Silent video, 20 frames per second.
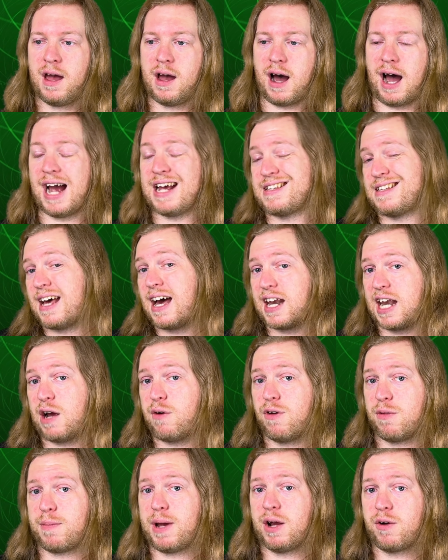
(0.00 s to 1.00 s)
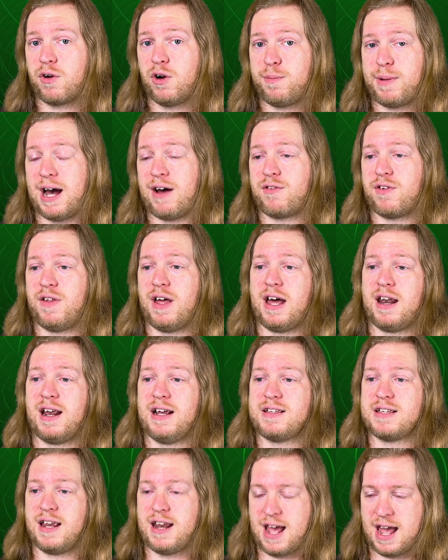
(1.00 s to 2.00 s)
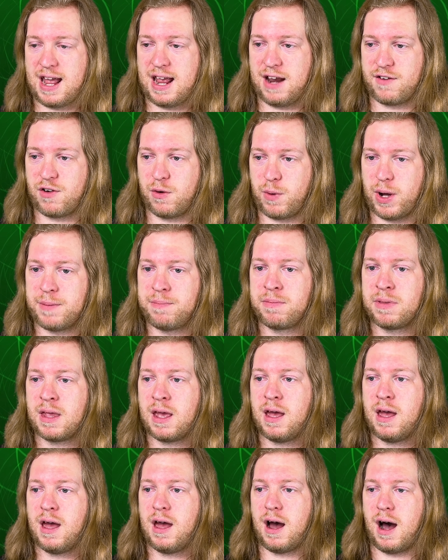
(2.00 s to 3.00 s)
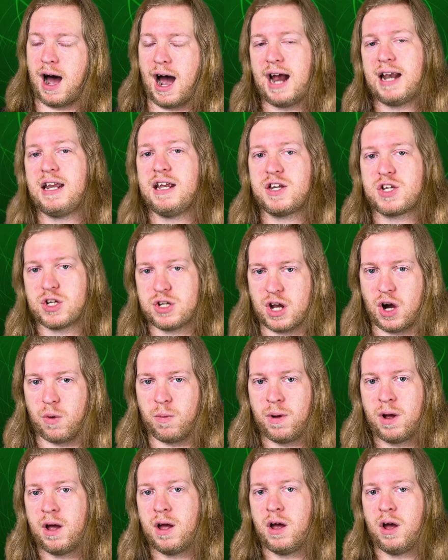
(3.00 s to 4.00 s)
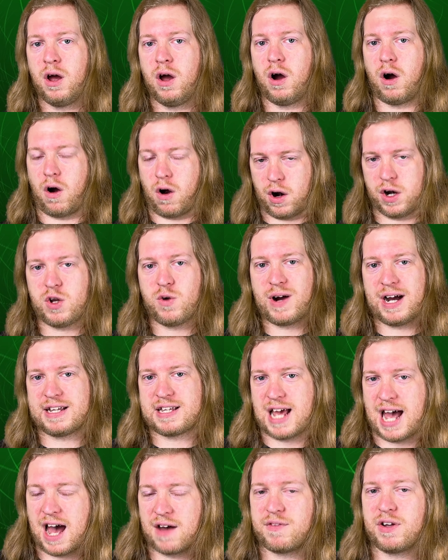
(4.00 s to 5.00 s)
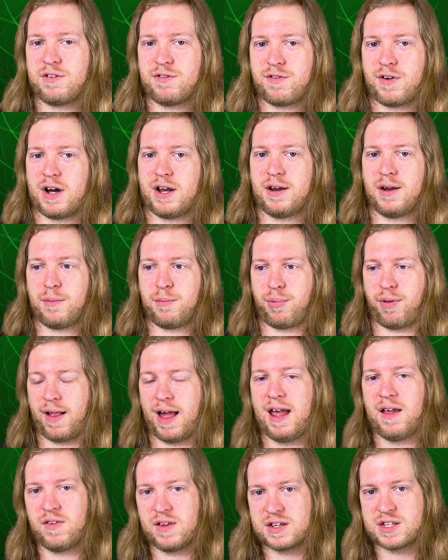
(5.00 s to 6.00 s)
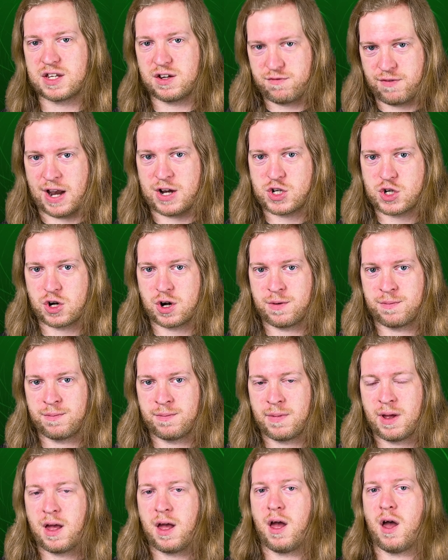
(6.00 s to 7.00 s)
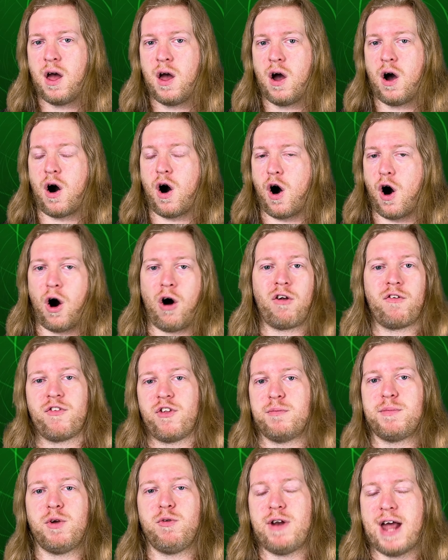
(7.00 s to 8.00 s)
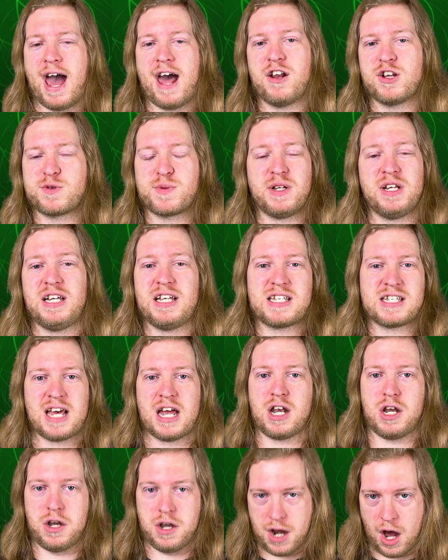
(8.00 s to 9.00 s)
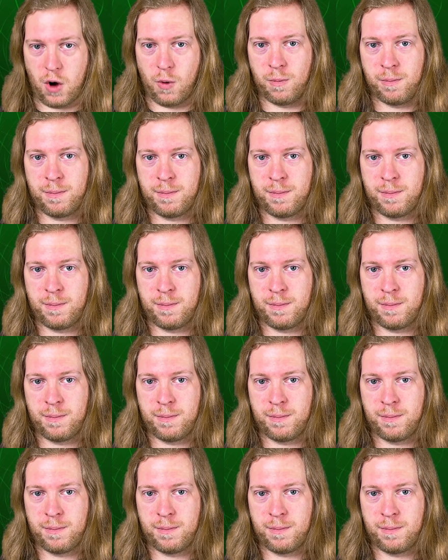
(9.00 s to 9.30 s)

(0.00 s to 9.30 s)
I sat down with my group after that and I said, hey everyone, I need to know, are you guys having fun playing this adventure? All of them unanimously said no.